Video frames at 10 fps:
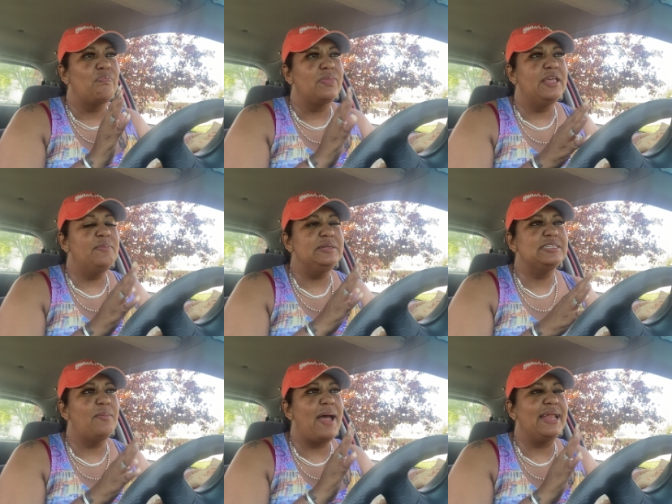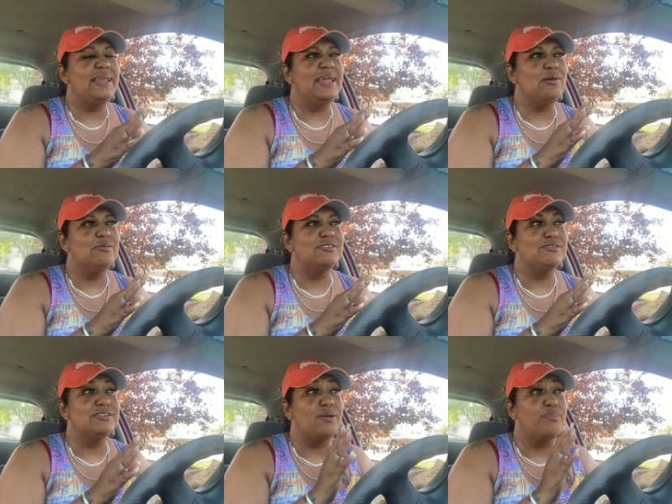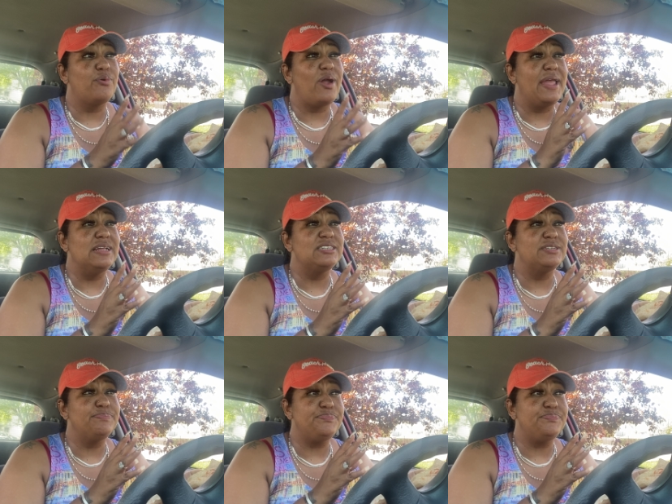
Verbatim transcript: give me some ideas on some pranks